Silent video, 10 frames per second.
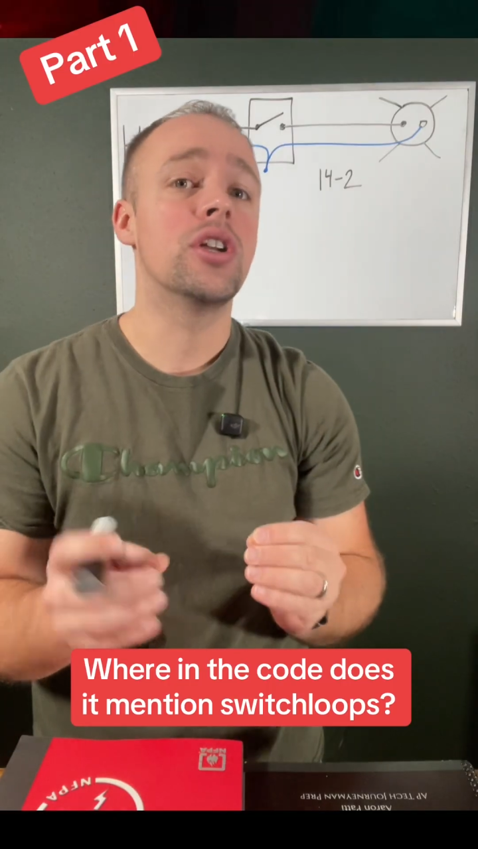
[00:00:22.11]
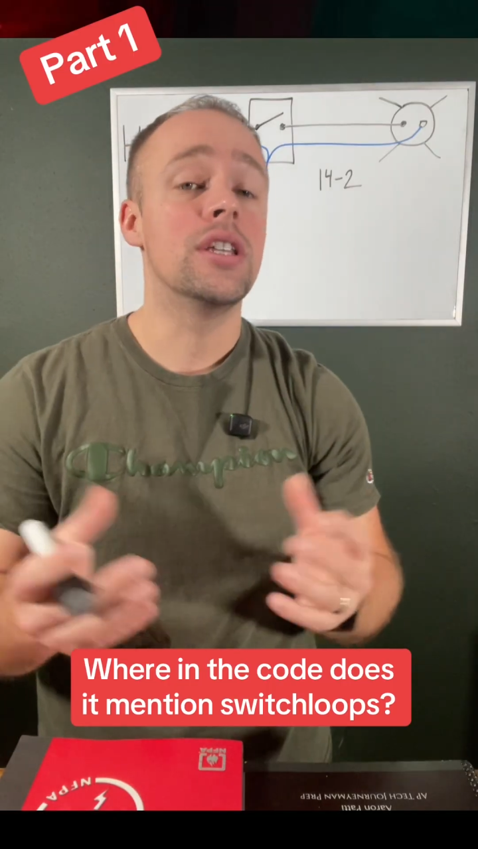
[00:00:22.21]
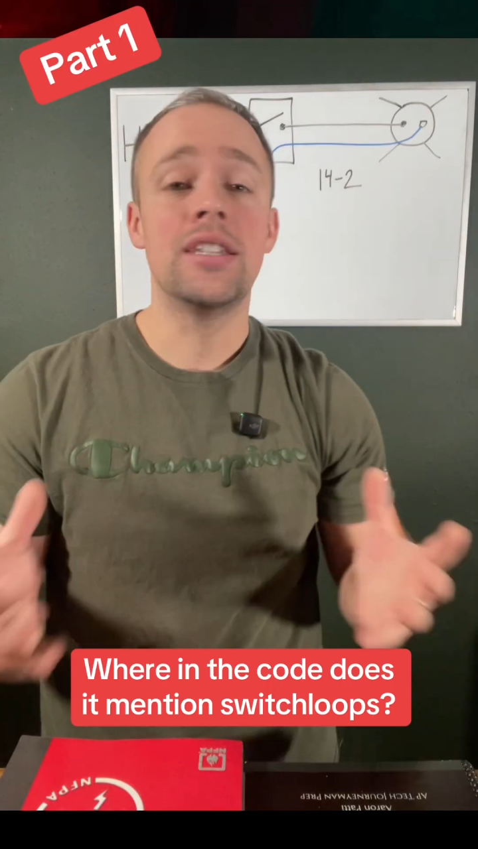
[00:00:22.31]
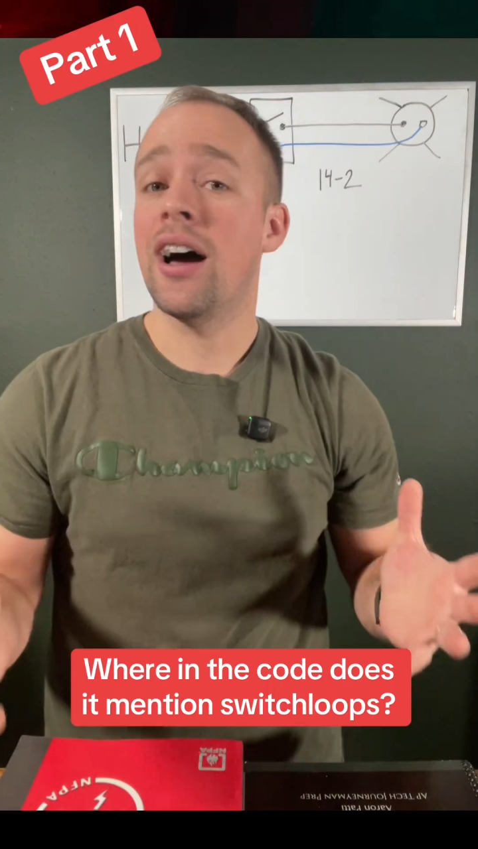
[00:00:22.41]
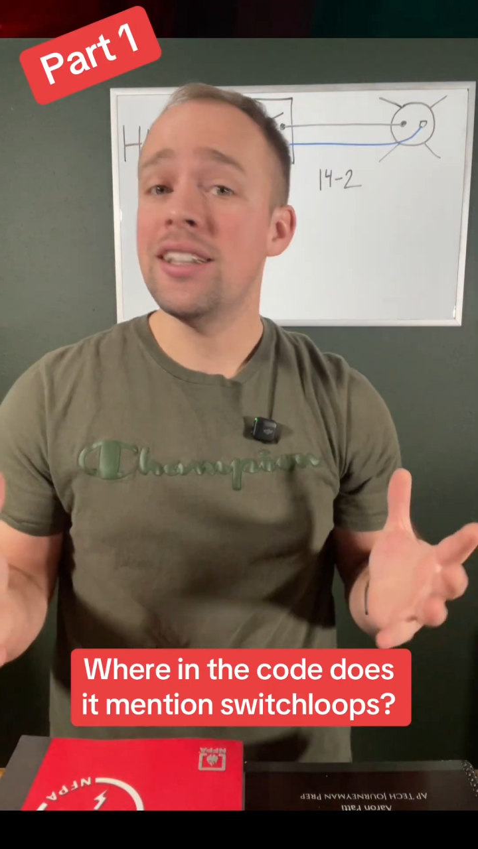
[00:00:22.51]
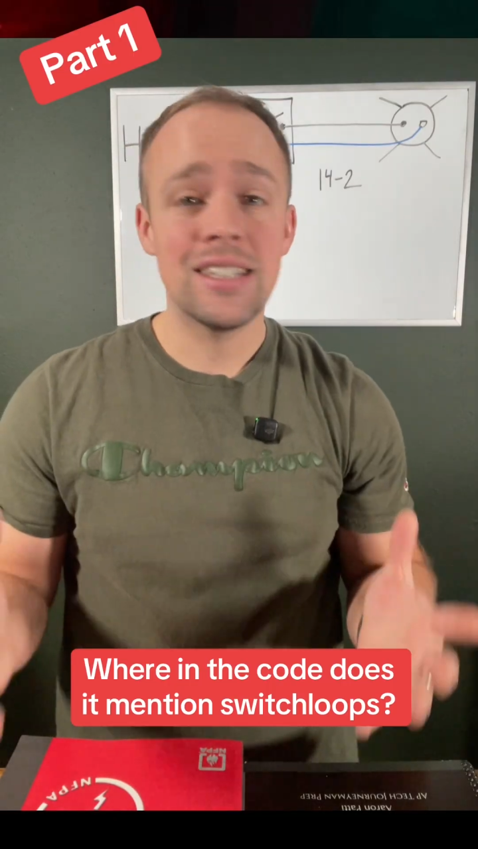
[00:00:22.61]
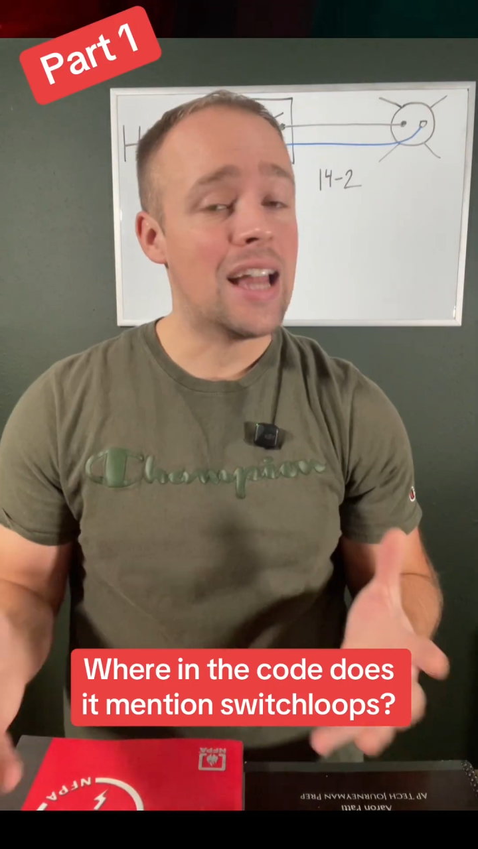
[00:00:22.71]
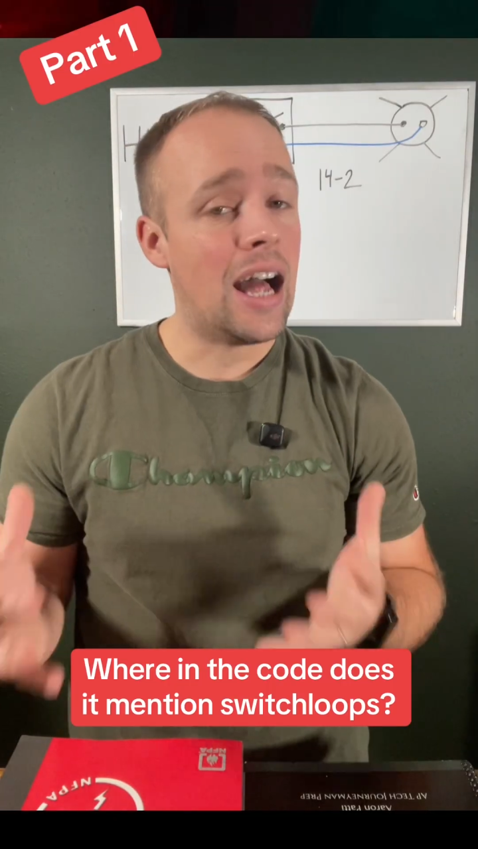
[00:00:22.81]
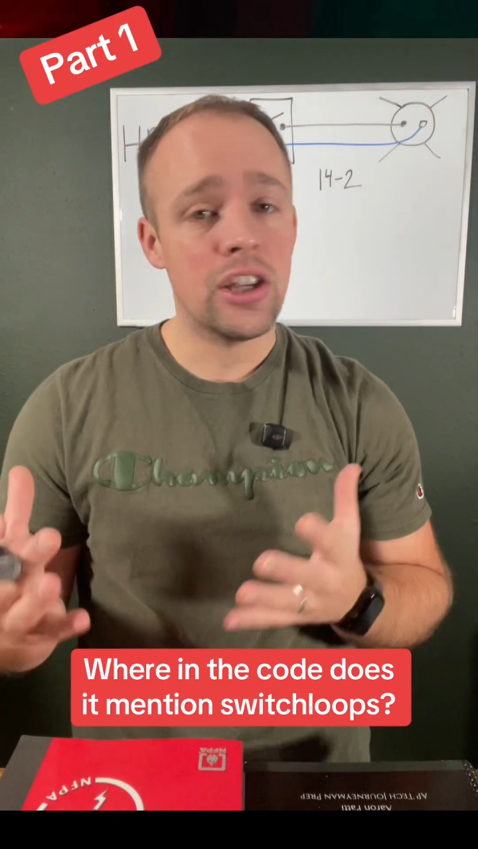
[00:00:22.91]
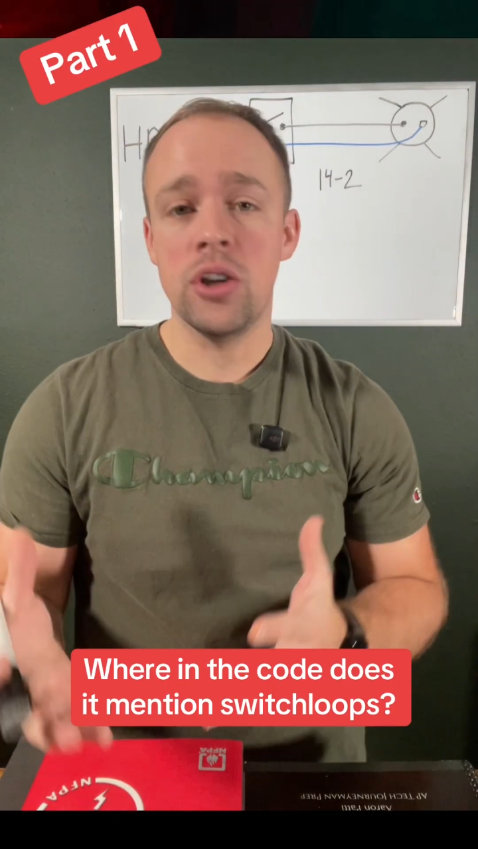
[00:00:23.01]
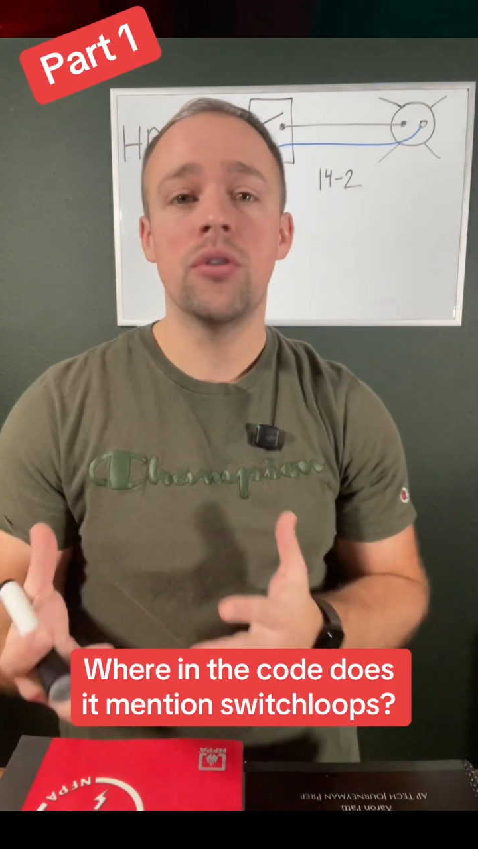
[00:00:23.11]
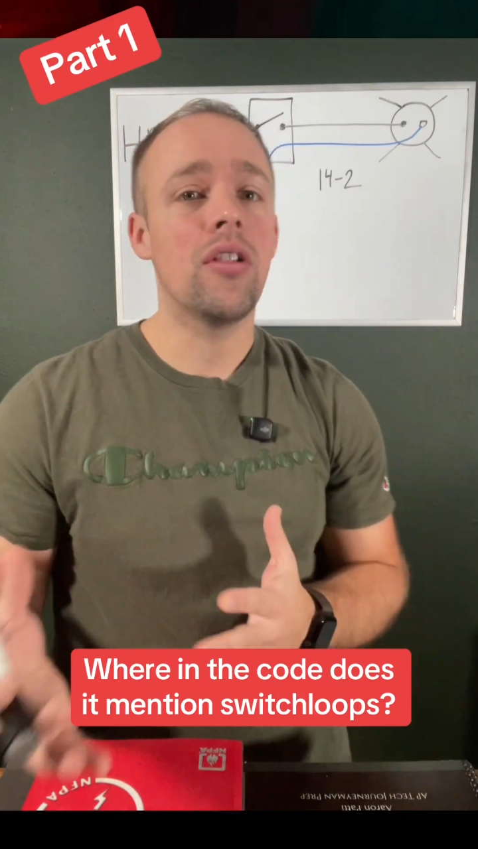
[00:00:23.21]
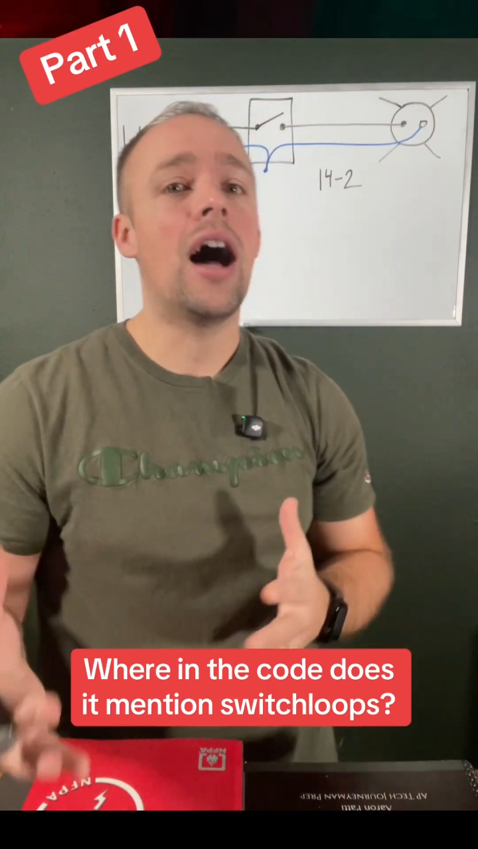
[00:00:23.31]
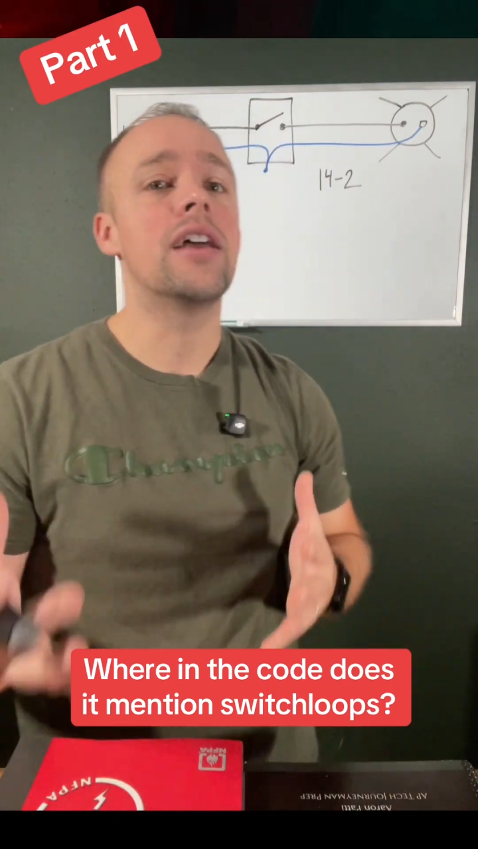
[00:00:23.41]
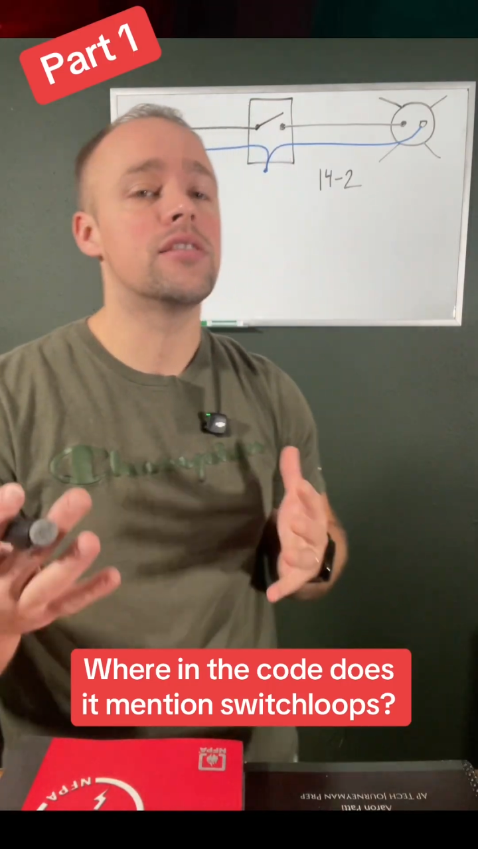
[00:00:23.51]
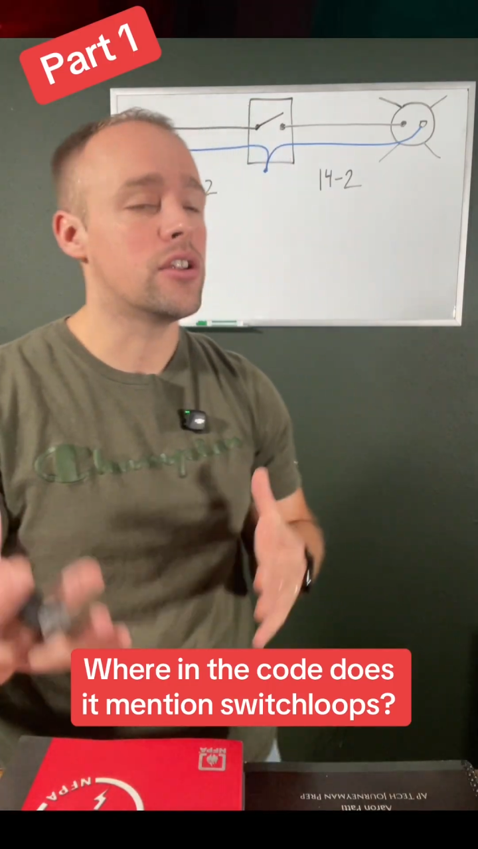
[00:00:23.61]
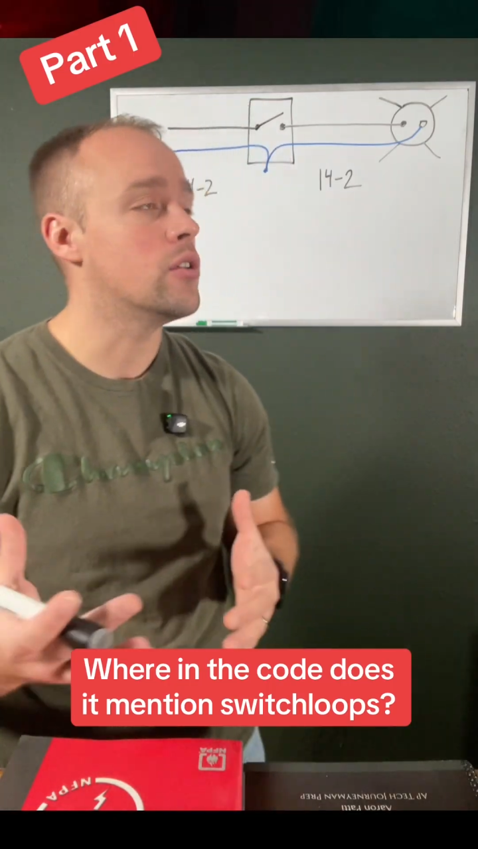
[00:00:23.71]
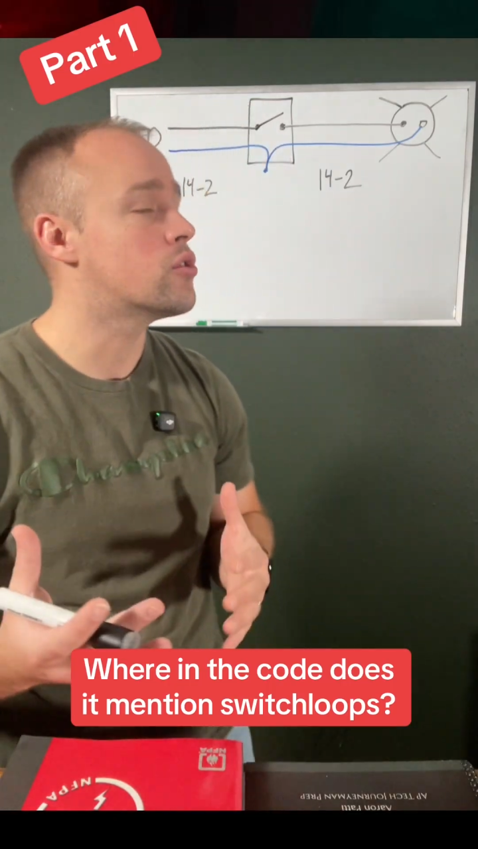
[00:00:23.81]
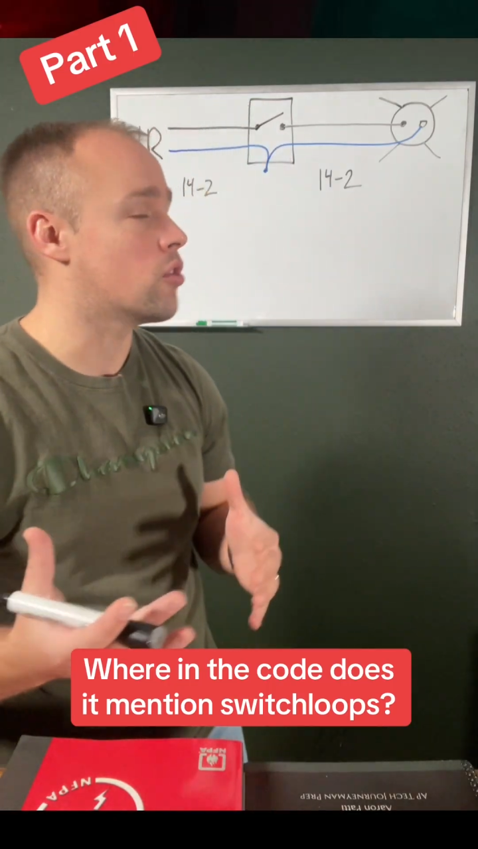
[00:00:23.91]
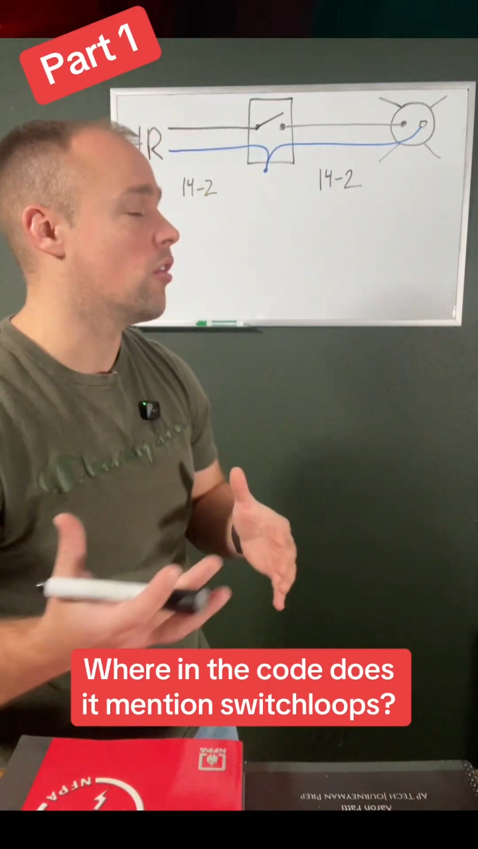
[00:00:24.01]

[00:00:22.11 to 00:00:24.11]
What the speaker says: does not utilize the neutral.